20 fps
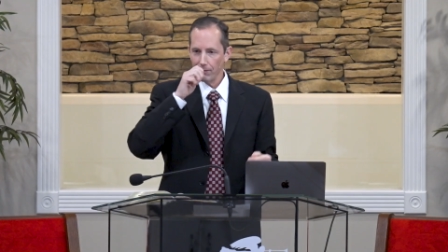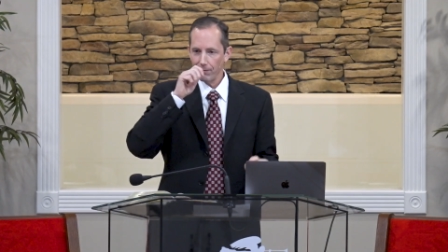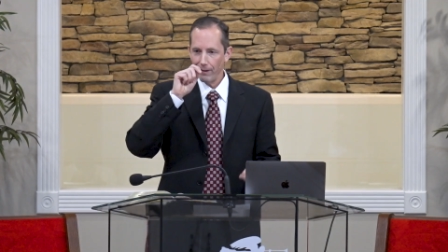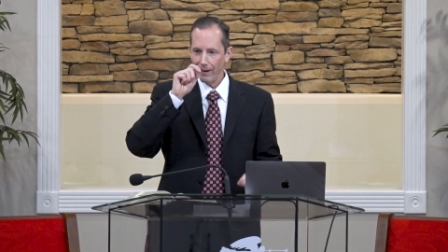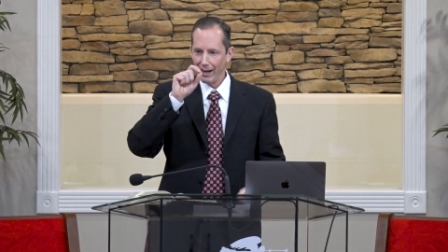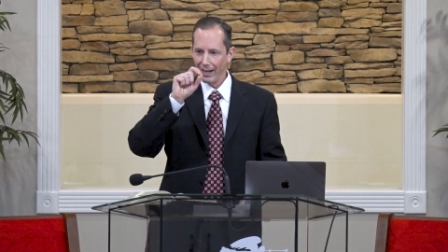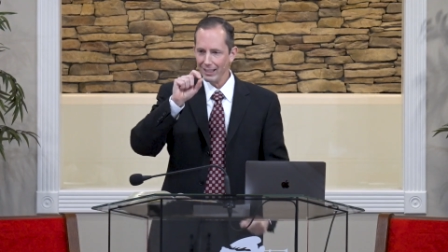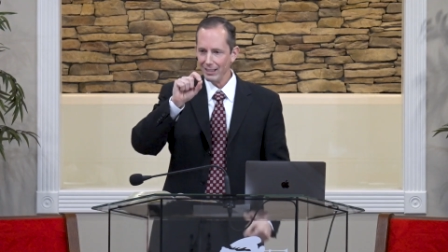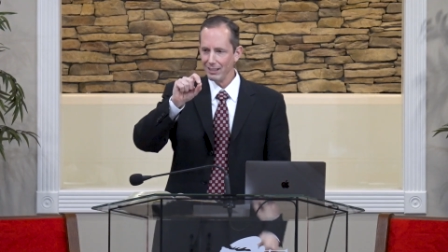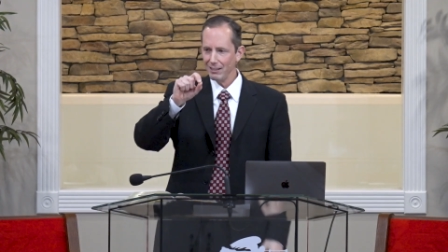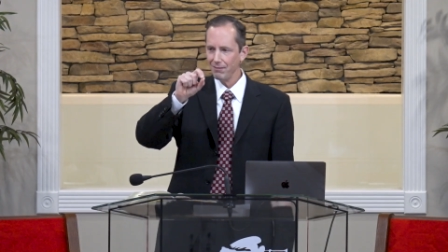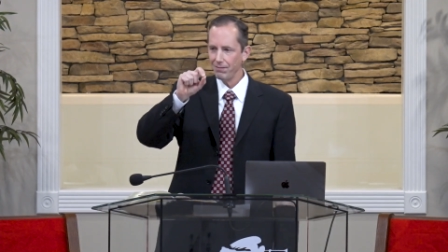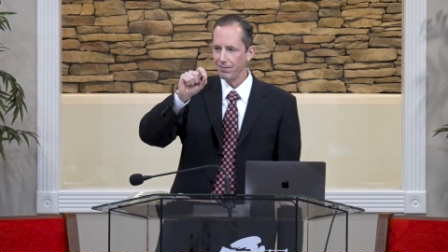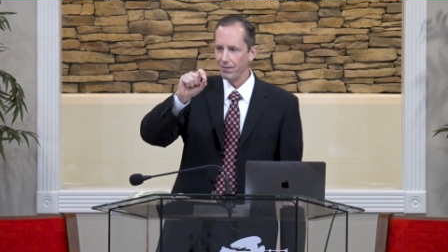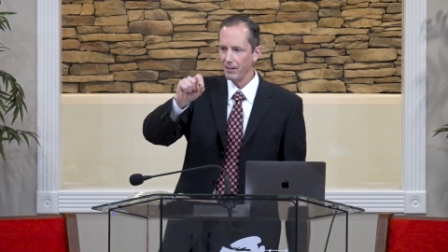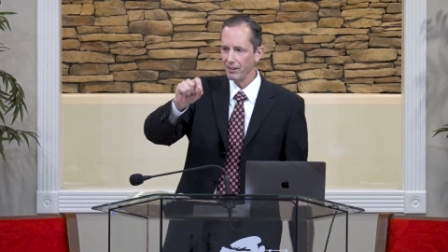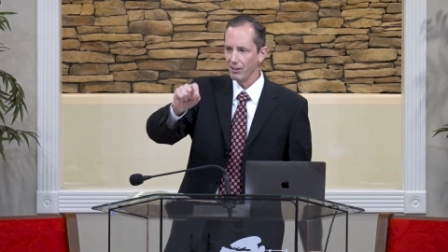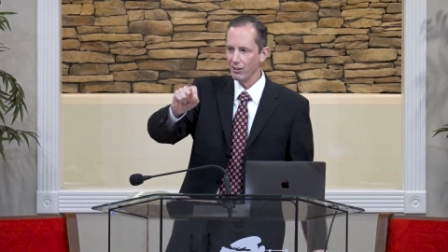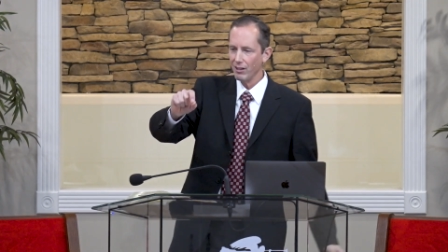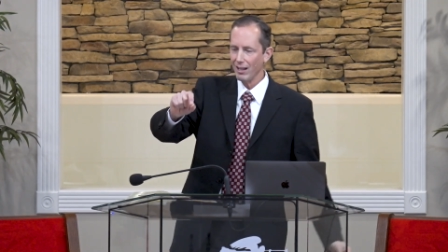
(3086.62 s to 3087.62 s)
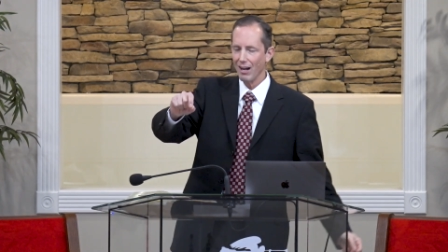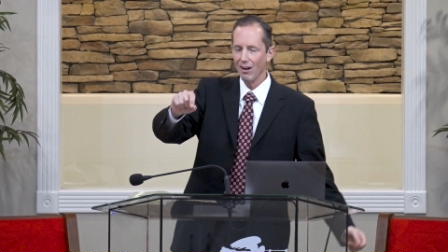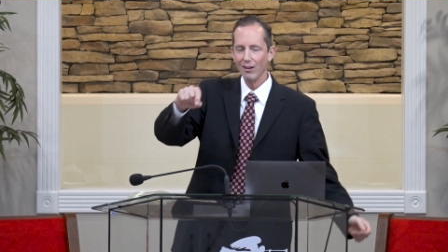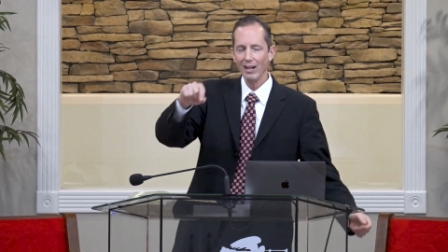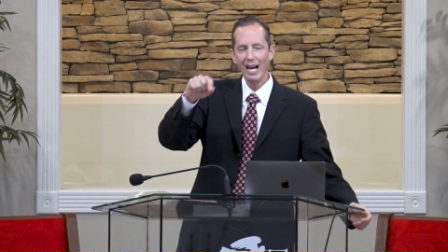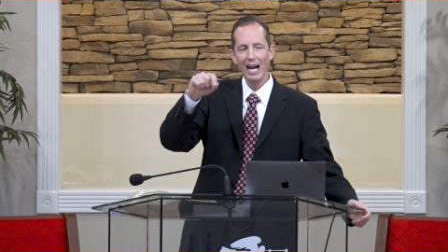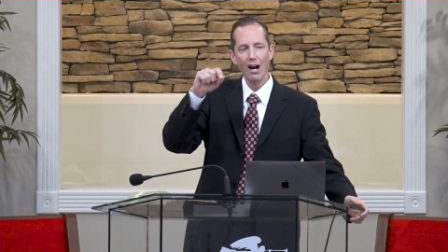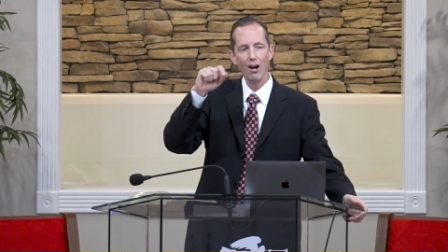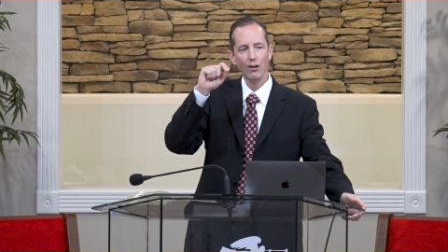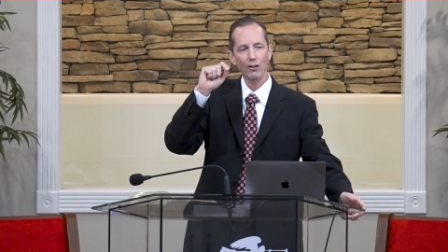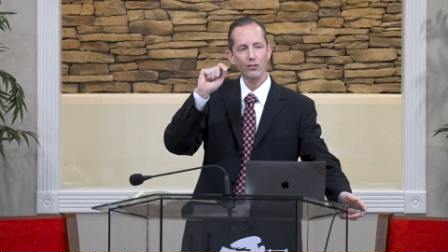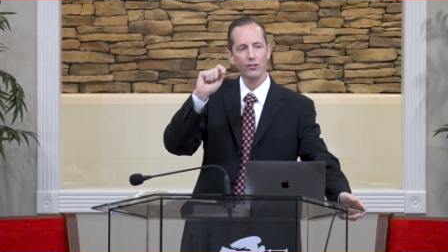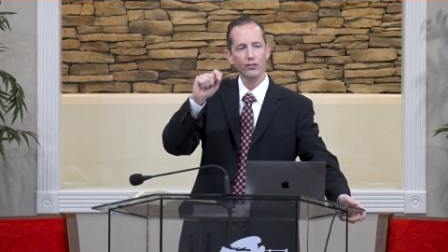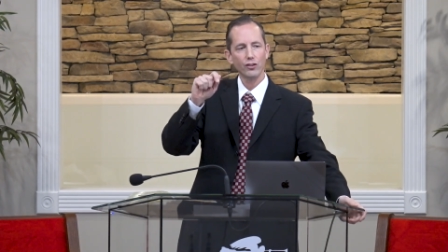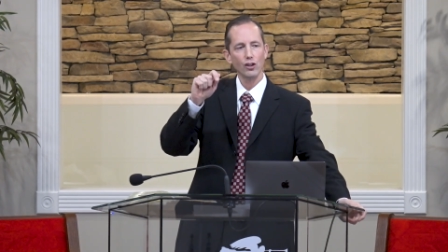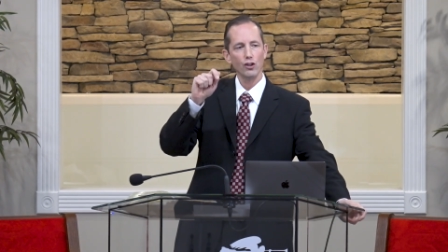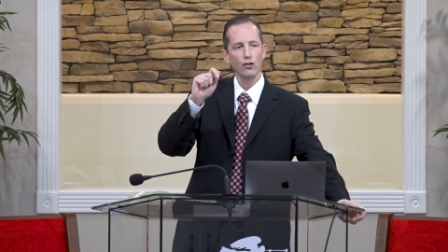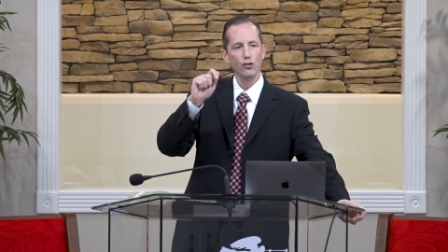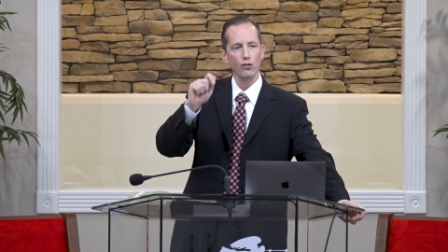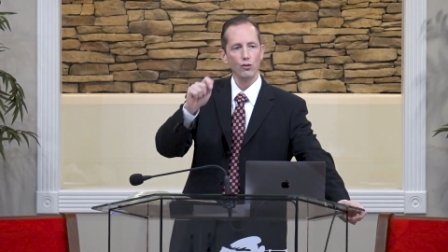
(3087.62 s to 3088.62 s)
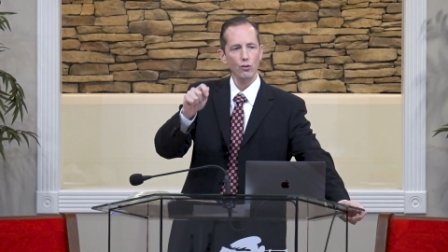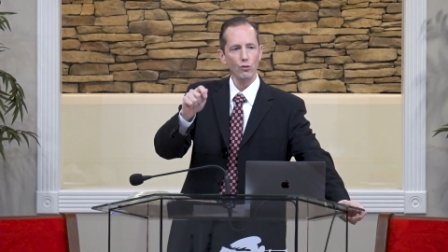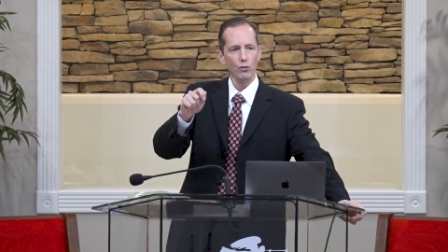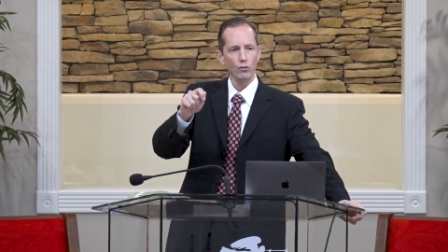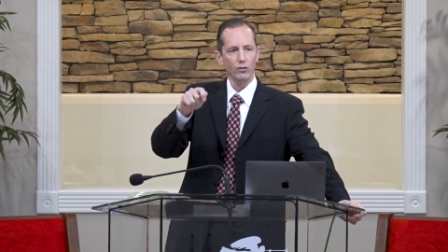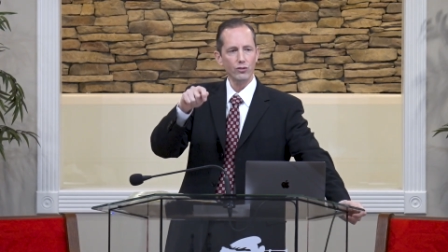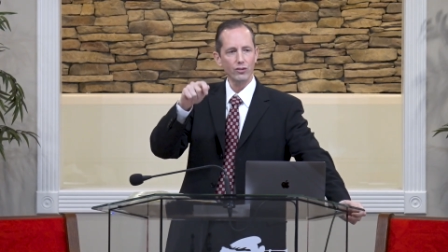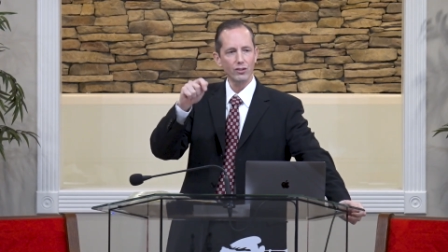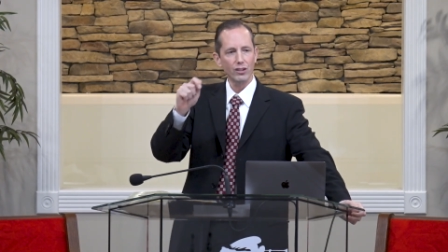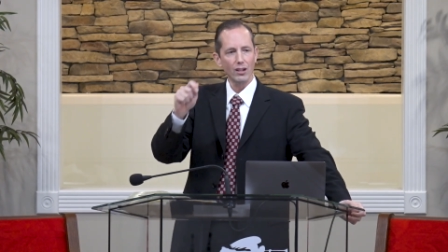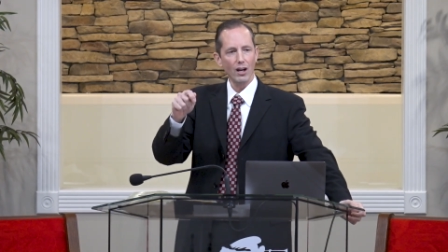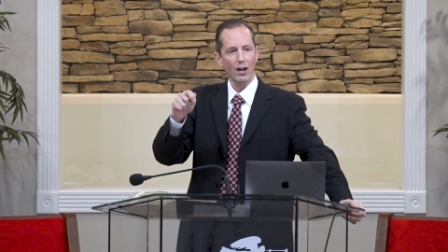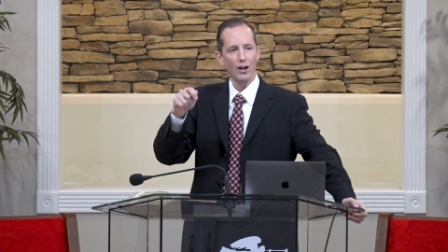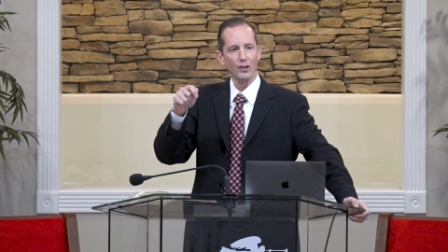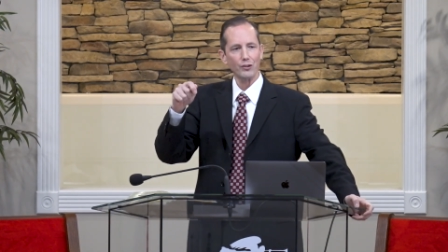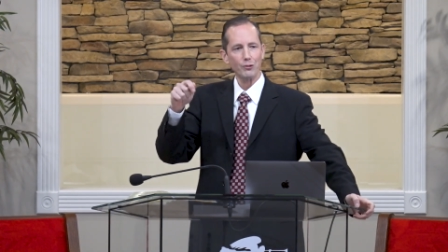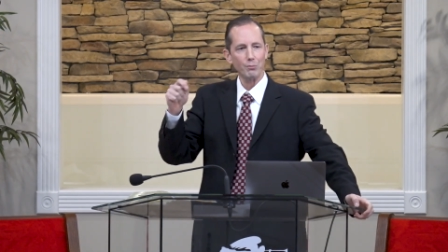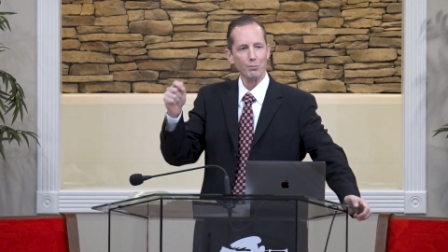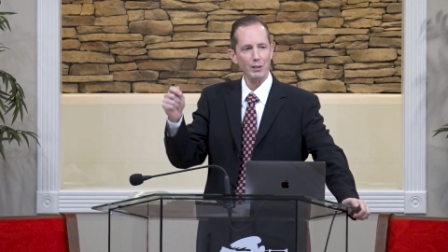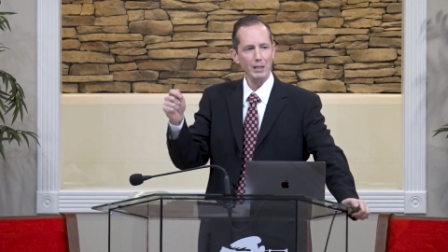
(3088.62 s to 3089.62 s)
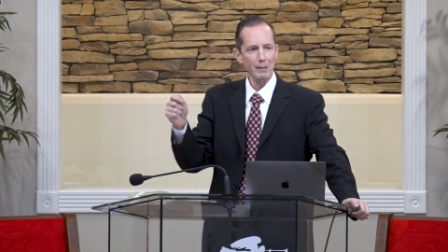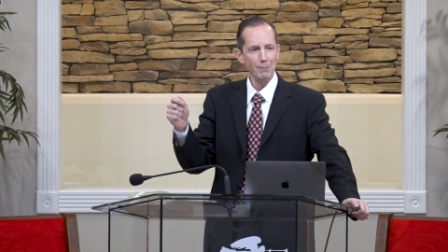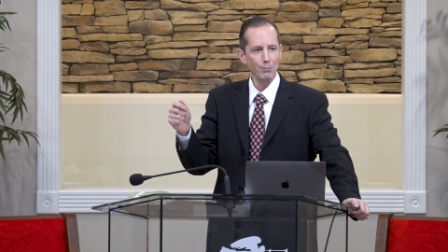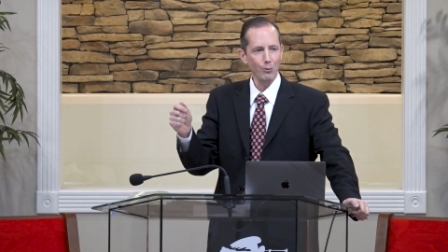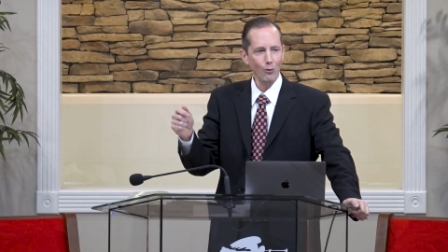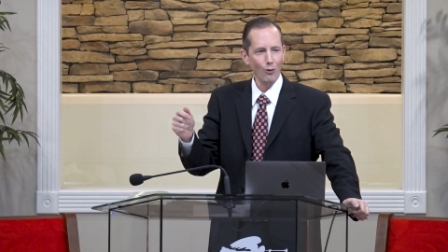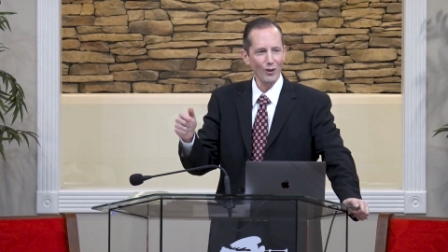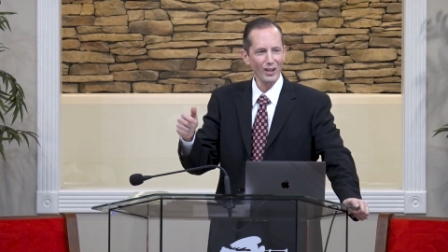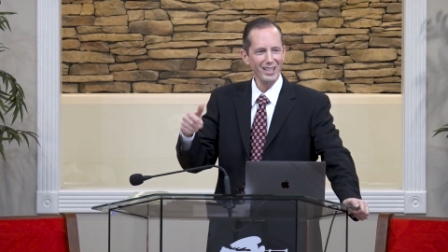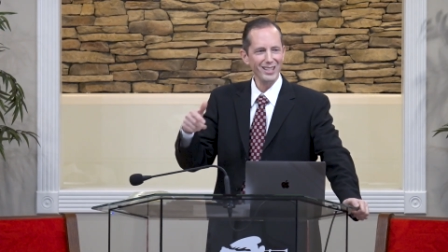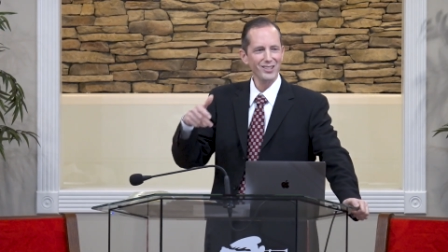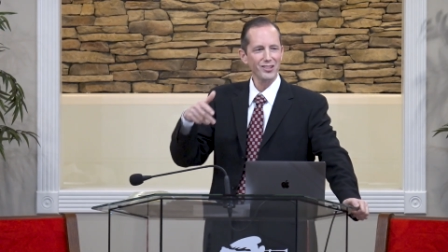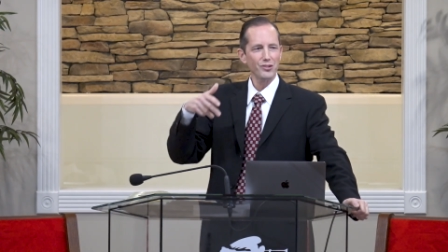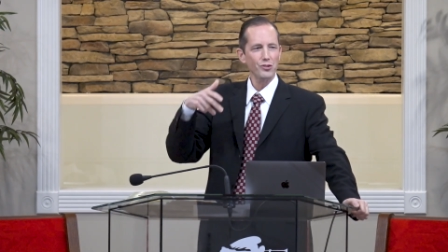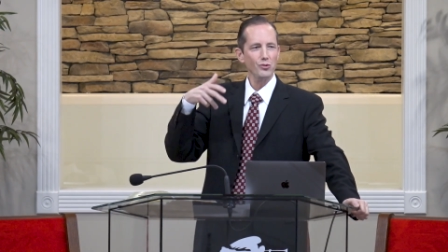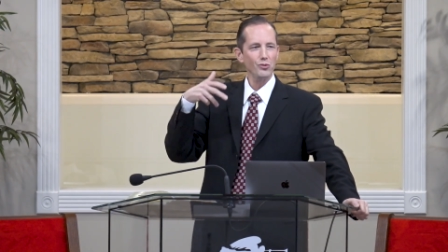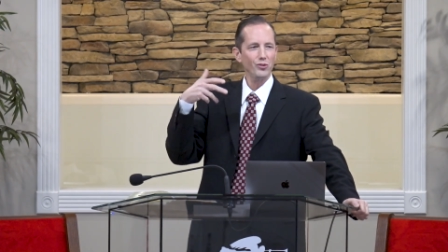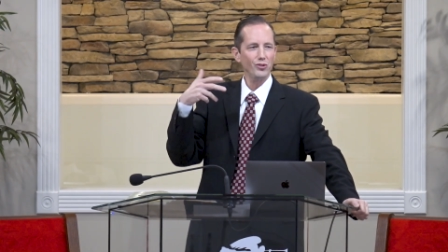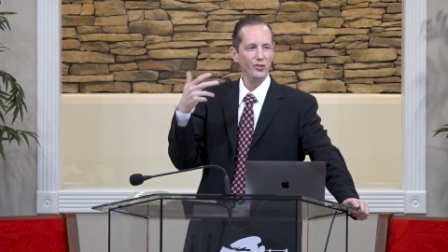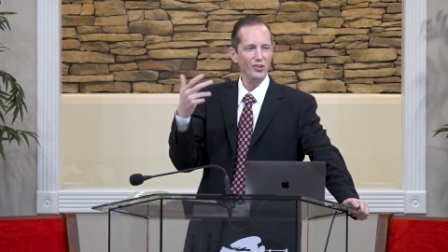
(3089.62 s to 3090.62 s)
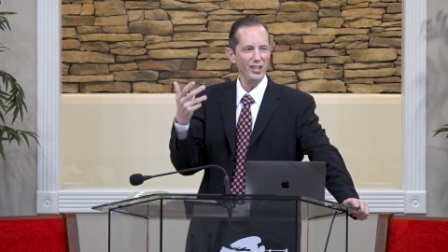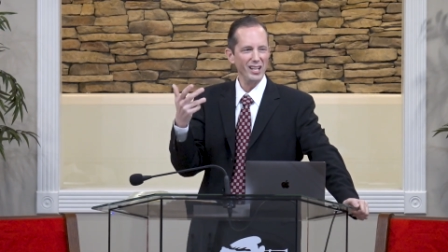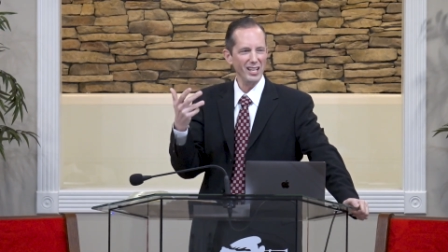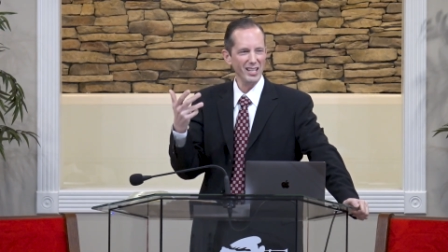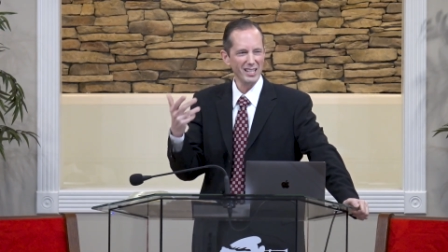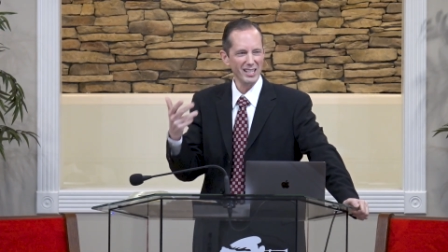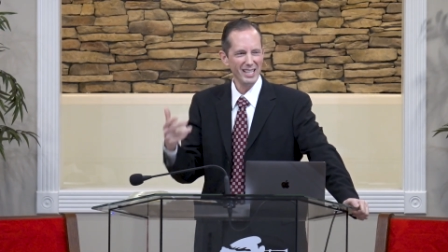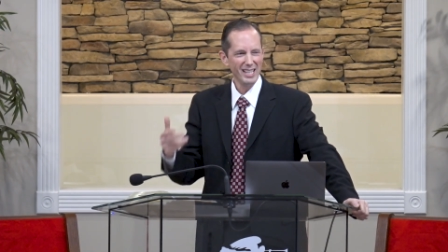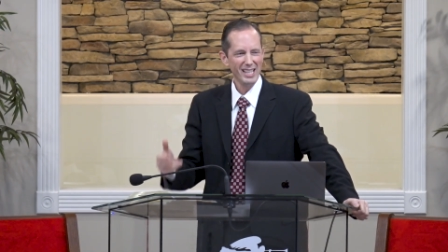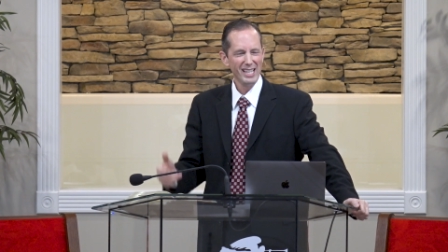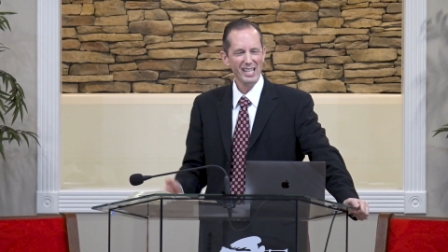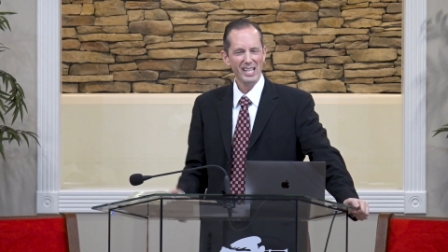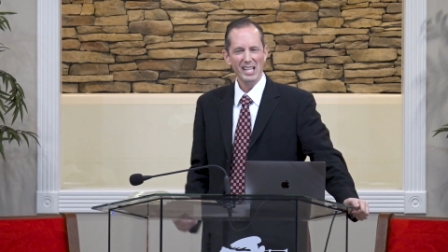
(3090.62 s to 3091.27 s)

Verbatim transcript: finally figured out how to seduce God's people into sin.